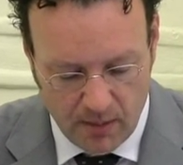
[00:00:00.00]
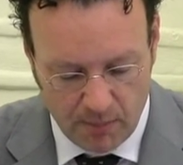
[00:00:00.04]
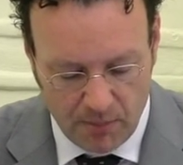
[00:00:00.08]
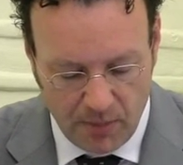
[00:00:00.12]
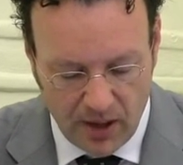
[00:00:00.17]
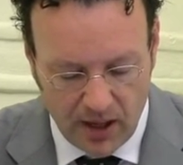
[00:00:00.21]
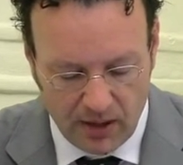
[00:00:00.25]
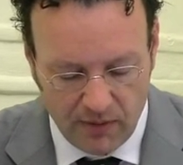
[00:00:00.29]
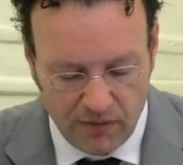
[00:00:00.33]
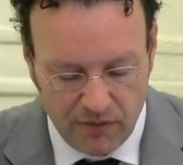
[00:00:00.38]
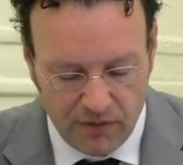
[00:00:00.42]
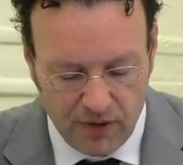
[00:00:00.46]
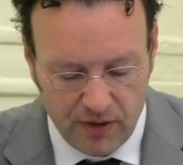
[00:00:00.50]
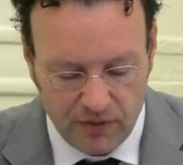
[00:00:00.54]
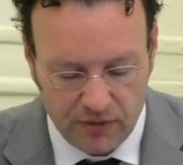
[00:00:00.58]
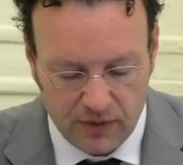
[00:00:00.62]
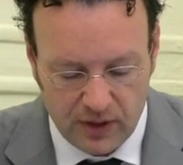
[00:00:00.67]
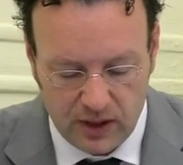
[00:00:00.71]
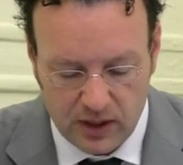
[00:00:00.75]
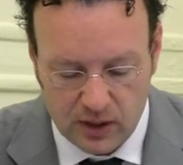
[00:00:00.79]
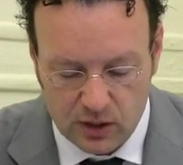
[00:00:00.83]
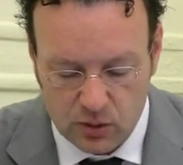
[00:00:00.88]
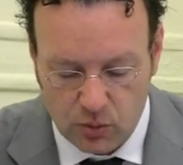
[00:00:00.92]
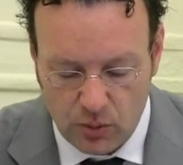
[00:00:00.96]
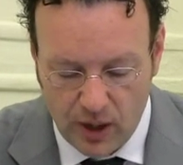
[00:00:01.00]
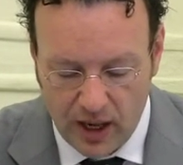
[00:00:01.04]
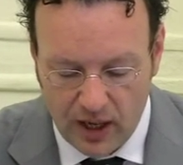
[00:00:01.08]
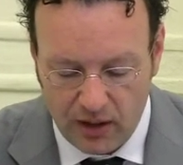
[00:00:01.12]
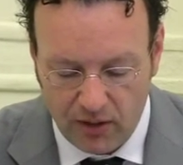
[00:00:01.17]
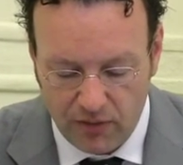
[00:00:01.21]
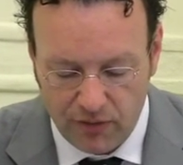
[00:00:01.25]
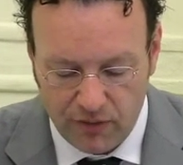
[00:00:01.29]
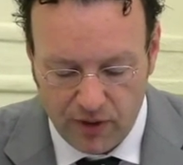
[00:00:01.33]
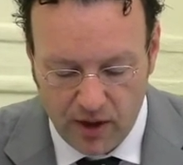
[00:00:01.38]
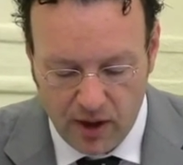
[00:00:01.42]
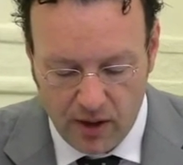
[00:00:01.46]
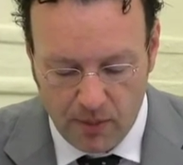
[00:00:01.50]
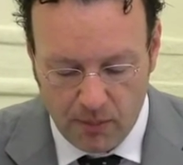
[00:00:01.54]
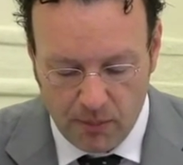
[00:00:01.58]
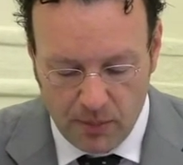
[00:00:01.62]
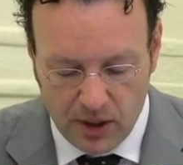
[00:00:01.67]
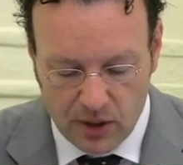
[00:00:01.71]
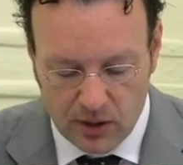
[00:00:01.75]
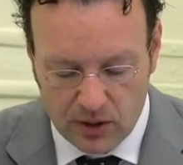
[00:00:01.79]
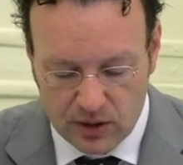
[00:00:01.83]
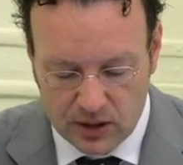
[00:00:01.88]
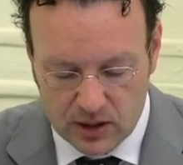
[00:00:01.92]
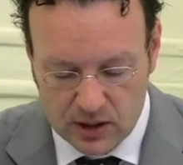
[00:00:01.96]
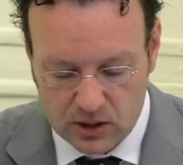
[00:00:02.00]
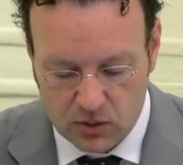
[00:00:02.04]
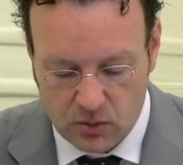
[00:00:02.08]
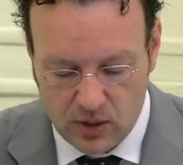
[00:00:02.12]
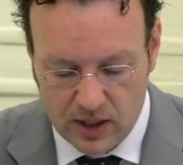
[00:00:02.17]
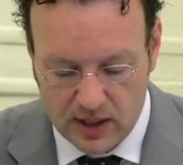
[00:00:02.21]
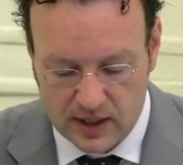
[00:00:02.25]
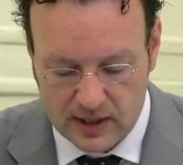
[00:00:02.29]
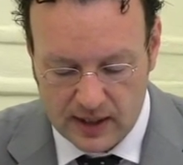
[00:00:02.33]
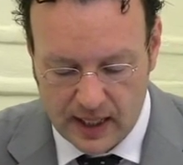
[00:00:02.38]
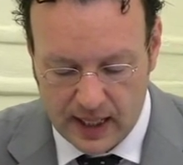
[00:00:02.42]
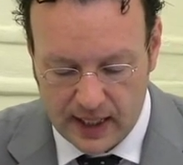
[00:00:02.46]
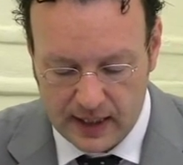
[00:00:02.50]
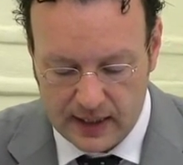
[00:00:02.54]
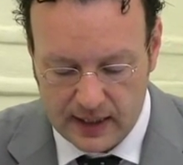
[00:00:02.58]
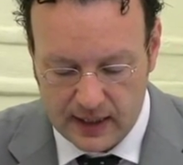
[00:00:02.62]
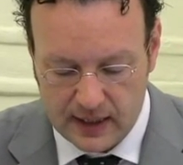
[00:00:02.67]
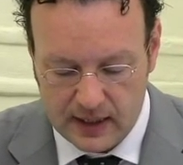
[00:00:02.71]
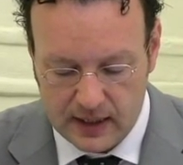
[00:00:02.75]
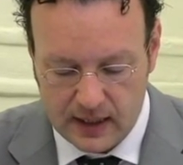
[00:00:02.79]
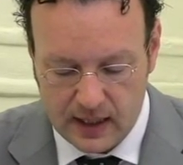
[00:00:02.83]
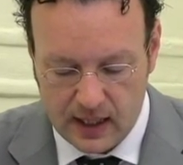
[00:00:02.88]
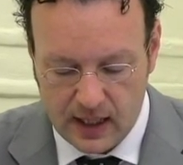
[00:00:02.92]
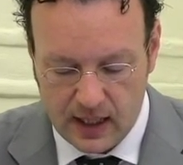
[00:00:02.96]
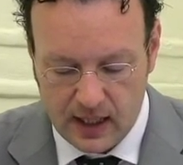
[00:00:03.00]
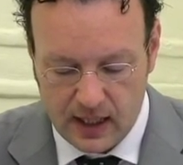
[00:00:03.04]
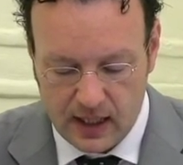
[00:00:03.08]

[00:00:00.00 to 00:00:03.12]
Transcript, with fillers: By 1512, miracles were cited